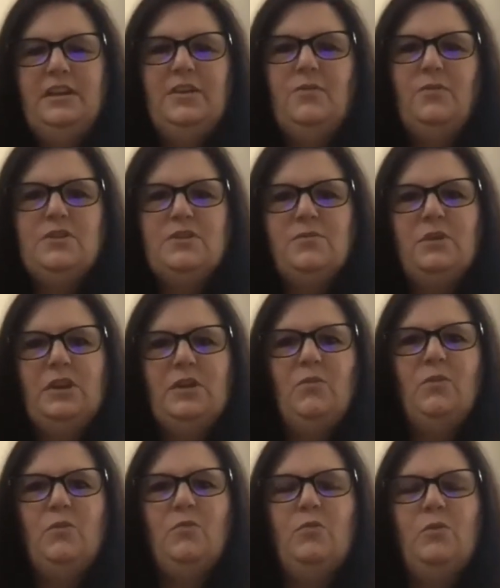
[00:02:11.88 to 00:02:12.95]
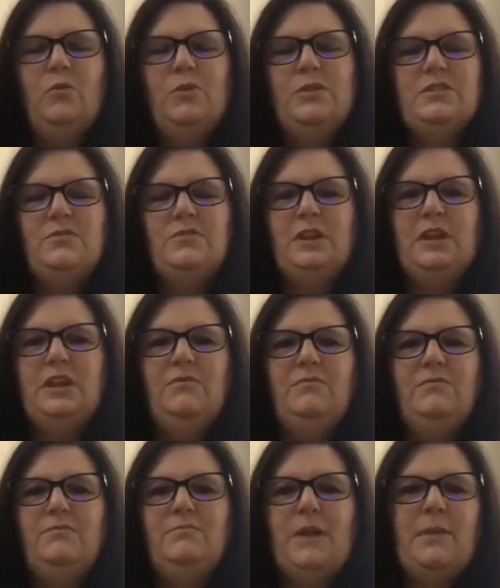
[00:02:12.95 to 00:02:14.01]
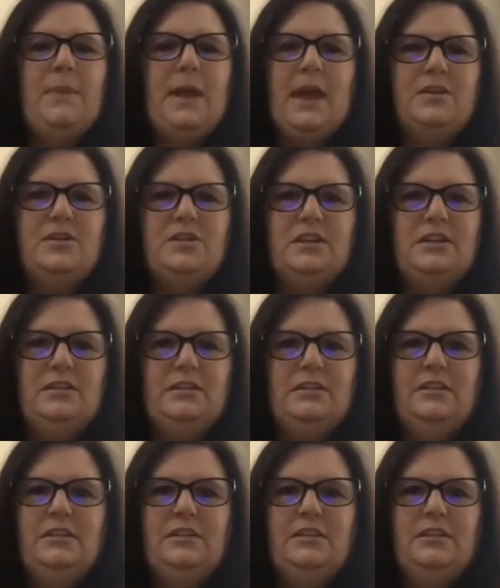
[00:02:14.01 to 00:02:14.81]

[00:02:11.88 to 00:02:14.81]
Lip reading: Wasn't really my passion.